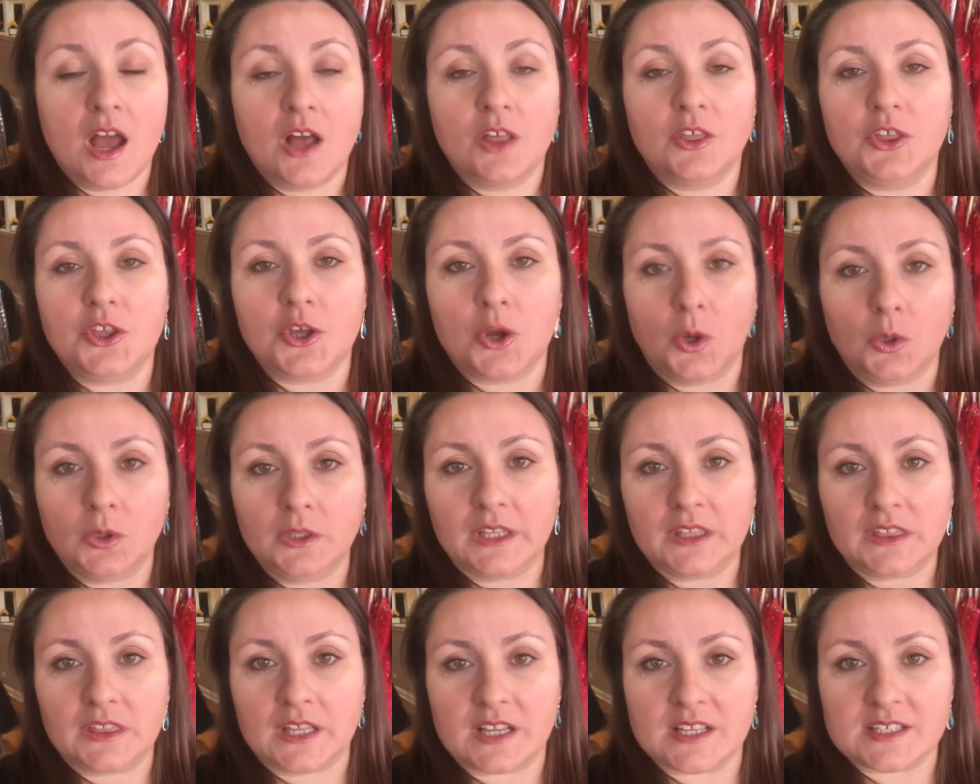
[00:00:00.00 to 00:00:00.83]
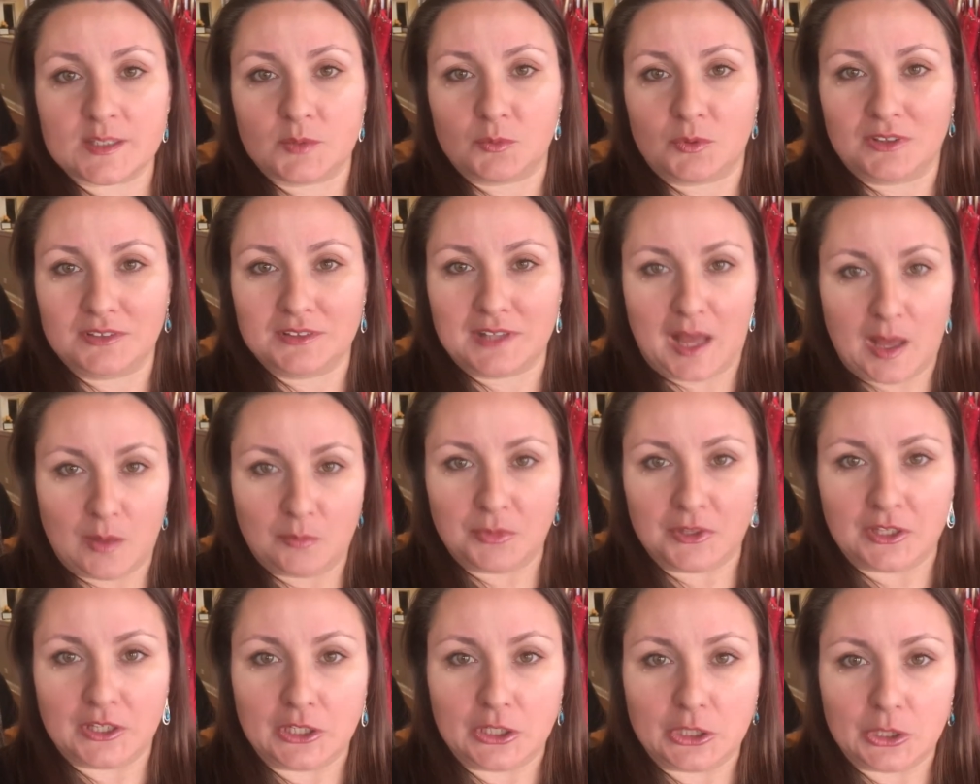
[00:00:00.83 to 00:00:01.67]
The only things that will not
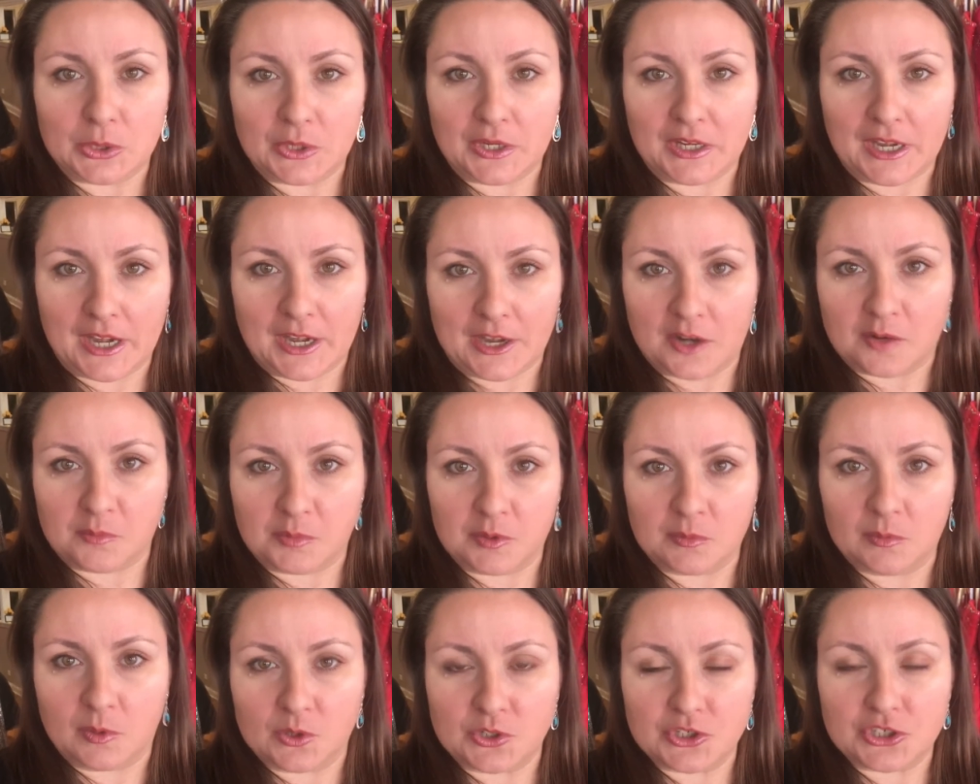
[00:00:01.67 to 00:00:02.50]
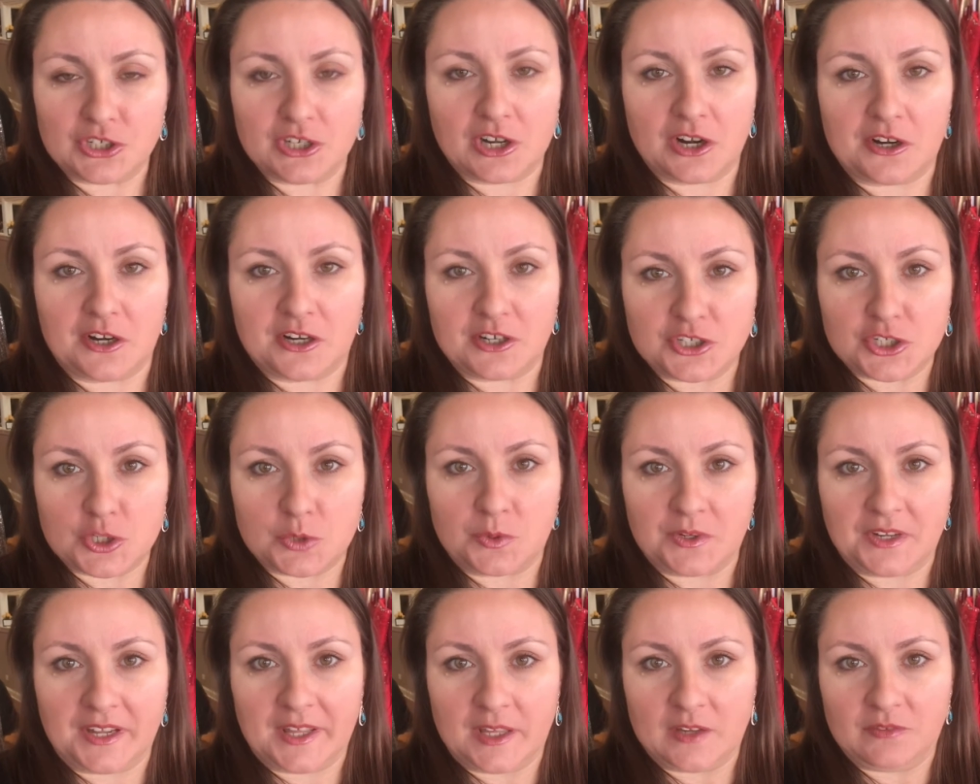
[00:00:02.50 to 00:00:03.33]
be included in our promotion are our
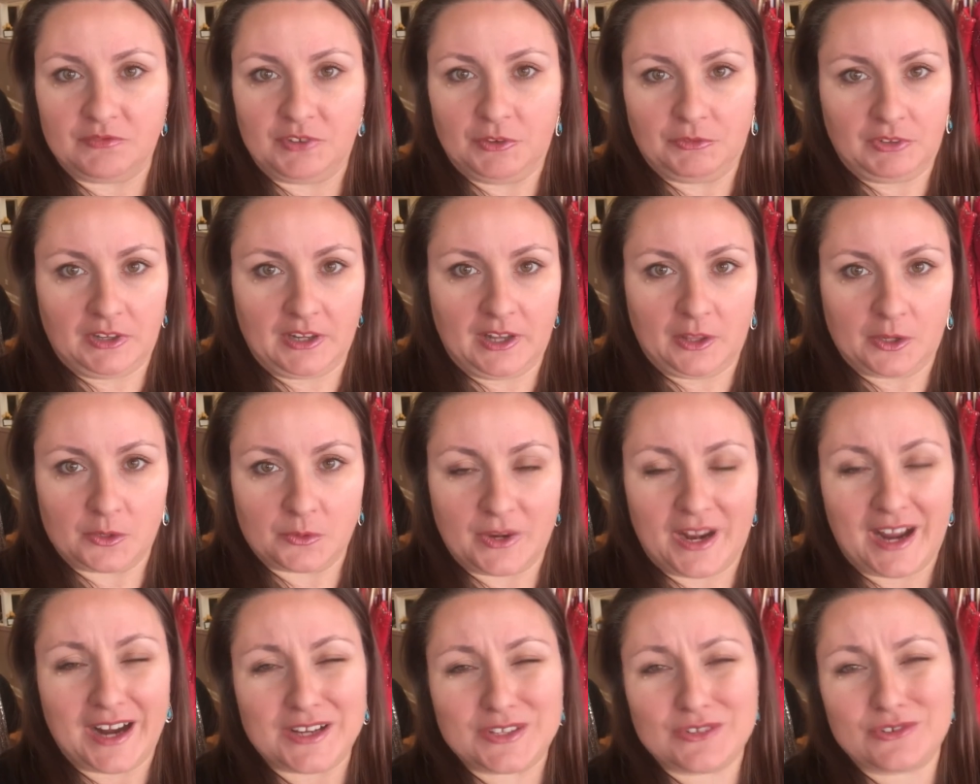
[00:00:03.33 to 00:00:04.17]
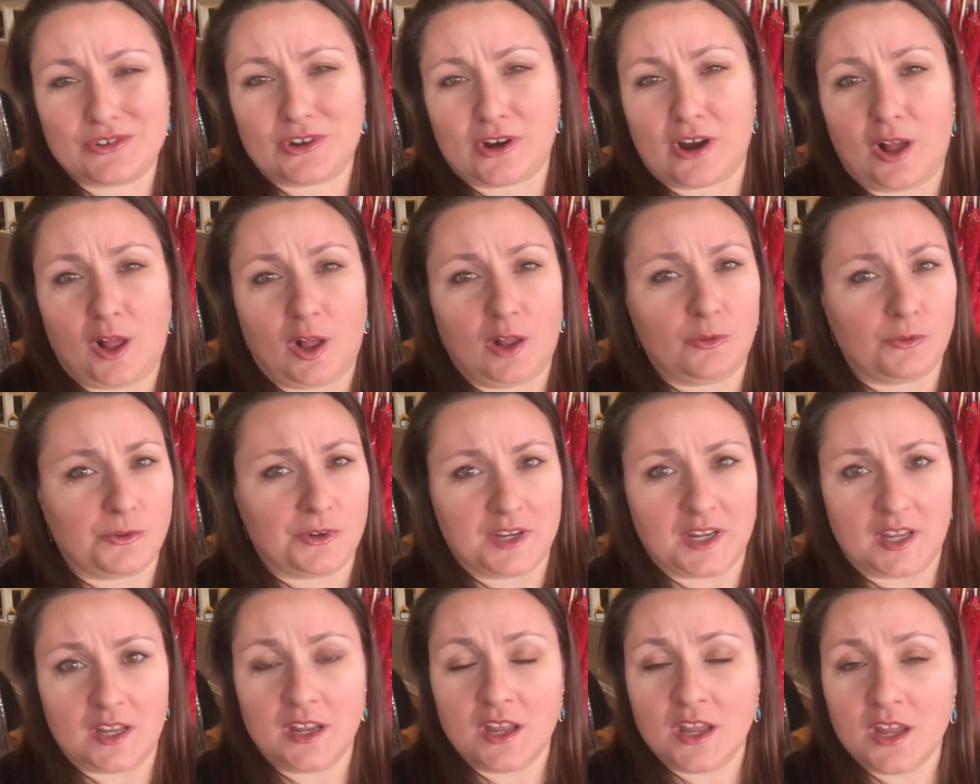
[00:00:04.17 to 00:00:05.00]
$20 and $50 racks. Those are
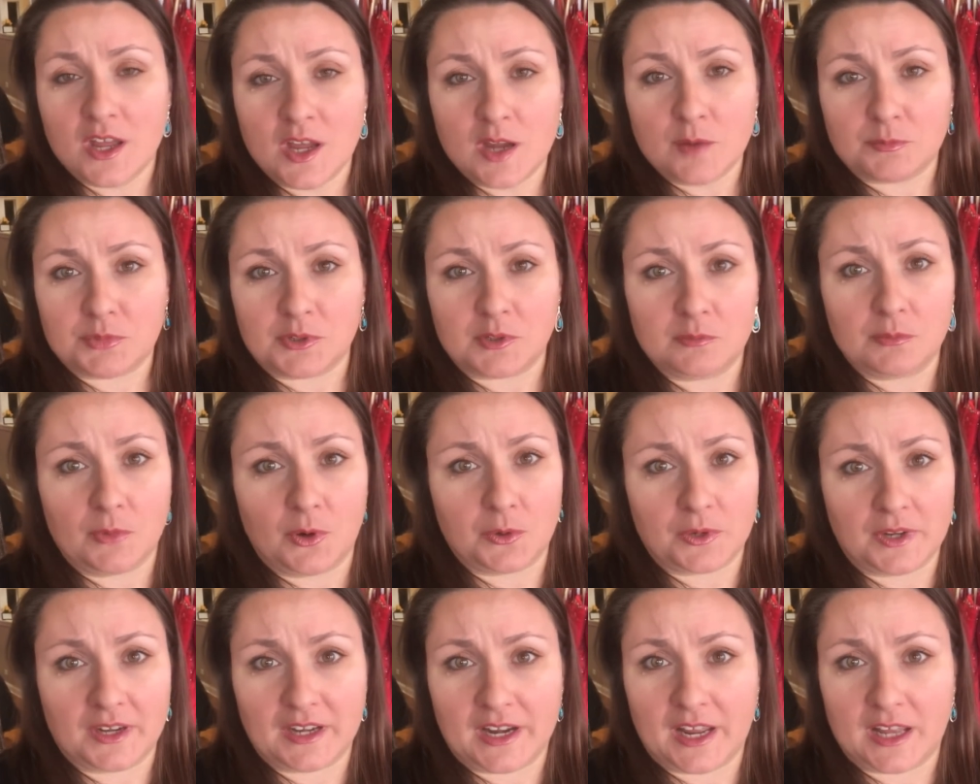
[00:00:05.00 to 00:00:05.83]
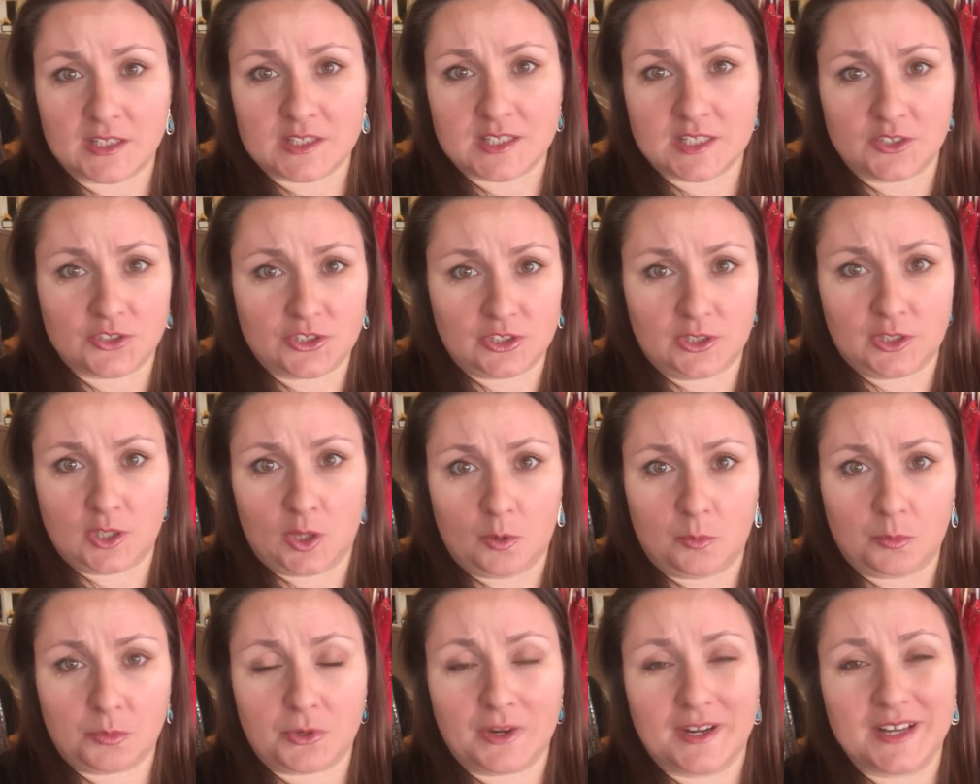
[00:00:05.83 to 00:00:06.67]
already promoted at such a
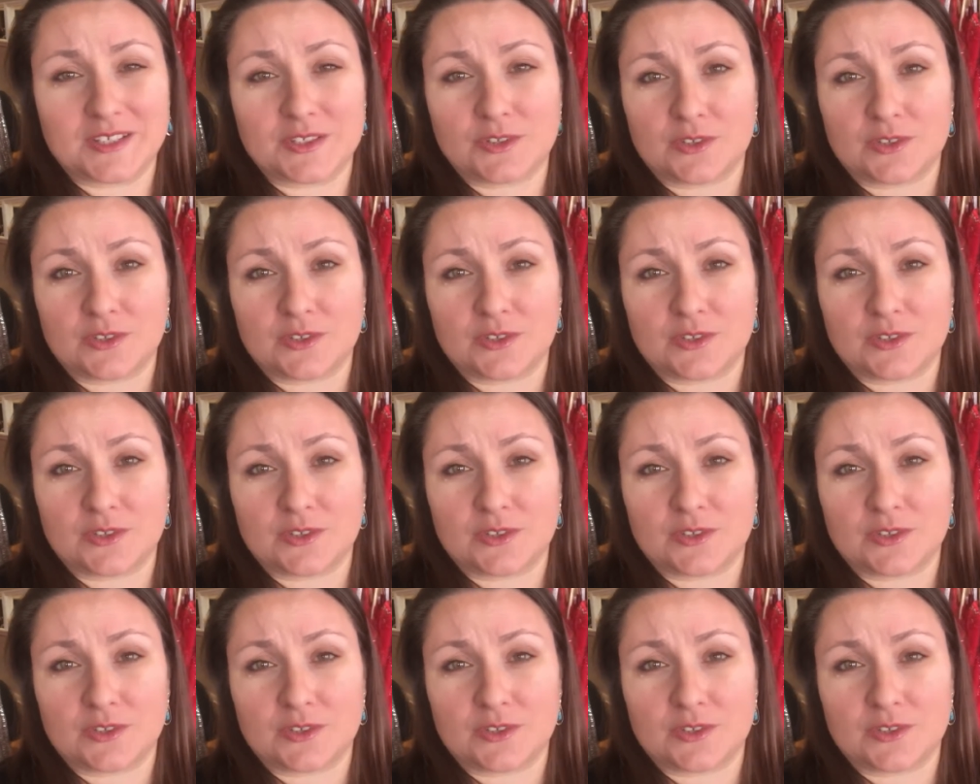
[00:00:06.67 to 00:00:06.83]
low price.